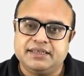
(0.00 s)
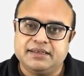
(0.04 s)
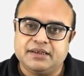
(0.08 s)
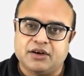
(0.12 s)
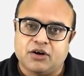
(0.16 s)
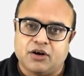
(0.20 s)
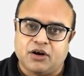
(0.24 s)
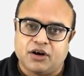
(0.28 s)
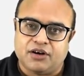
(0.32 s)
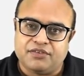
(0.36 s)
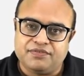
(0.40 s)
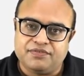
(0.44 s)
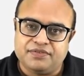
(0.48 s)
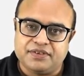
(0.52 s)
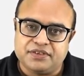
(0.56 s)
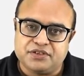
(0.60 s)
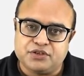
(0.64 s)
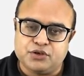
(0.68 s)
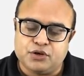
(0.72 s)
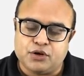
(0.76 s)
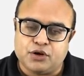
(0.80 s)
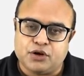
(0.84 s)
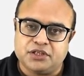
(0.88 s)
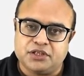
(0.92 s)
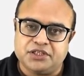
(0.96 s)
of
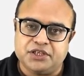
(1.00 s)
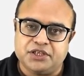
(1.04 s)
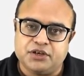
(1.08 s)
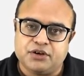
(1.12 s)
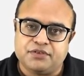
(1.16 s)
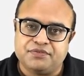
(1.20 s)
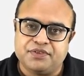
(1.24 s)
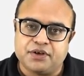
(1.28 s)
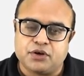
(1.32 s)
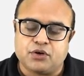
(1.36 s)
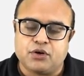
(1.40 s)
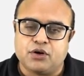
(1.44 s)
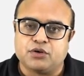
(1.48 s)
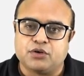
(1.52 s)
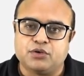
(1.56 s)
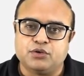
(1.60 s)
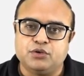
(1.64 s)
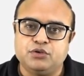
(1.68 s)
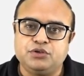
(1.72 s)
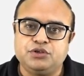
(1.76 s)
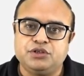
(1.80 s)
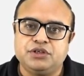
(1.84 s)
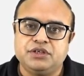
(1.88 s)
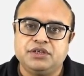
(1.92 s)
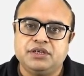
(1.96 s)
physiology of the
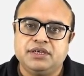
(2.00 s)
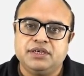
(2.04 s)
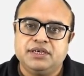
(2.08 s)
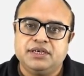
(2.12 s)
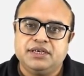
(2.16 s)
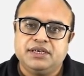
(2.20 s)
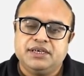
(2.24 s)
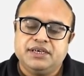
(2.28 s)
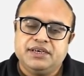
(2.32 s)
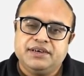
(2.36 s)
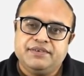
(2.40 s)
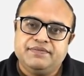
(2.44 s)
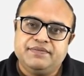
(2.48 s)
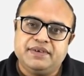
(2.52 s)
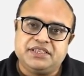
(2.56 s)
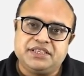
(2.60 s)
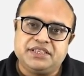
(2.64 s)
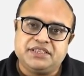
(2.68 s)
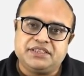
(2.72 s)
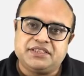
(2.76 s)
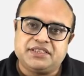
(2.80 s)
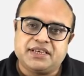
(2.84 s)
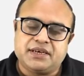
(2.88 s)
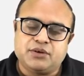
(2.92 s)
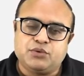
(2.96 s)
cockroach, which
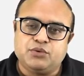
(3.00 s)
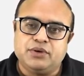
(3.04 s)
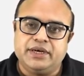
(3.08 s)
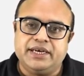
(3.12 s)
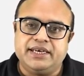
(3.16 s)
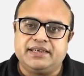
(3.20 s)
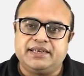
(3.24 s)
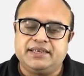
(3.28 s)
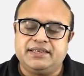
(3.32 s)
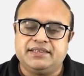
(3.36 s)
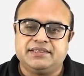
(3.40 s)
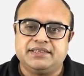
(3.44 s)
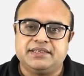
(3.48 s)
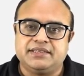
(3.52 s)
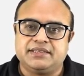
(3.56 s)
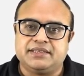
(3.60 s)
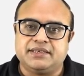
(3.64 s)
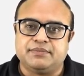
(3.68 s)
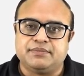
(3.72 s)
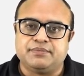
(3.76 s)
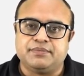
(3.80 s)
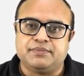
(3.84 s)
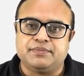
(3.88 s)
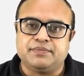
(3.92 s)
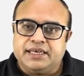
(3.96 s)
is circulatory system.
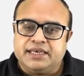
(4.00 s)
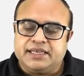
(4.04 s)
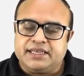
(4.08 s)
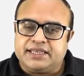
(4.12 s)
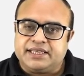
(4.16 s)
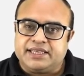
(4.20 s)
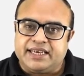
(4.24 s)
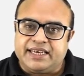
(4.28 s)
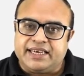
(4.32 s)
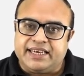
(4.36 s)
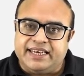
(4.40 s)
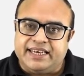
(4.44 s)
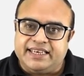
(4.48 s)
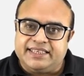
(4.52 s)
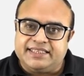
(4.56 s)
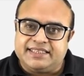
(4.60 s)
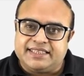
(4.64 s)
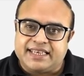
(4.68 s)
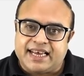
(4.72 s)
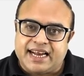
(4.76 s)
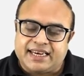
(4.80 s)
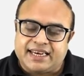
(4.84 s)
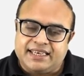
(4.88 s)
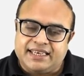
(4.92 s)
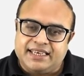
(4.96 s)
The
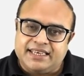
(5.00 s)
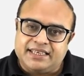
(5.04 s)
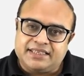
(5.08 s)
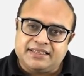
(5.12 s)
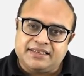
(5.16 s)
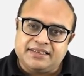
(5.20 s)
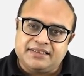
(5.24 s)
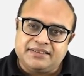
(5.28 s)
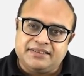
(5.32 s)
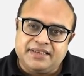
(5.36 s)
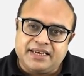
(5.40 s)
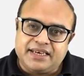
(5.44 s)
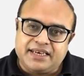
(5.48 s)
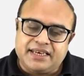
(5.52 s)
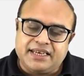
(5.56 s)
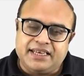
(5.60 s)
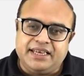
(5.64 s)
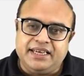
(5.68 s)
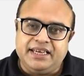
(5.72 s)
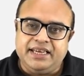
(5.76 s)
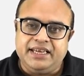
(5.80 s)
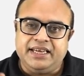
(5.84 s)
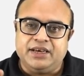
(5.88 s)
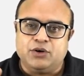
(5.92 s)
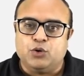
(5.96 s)
exactness is the
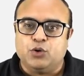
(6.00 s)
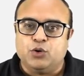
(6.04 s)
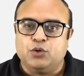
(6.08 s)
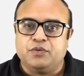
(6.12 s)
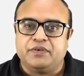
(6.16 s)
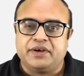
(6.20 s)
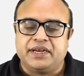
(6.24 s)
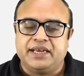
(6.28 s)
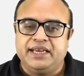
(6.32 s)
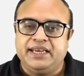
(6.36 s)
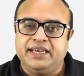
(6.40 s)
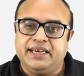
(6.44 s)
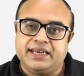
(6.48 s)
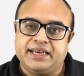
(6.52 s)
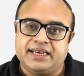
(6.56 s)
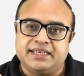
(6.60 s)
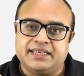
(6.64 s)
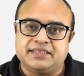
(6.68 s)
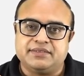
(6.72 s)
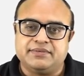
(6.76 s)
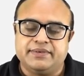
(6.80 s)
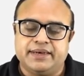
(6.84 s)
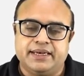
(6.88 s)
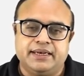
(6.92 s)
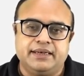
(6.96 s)
key over here
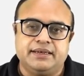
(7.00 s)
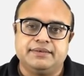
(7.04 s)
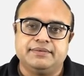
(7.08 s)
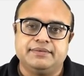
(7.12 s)
as well.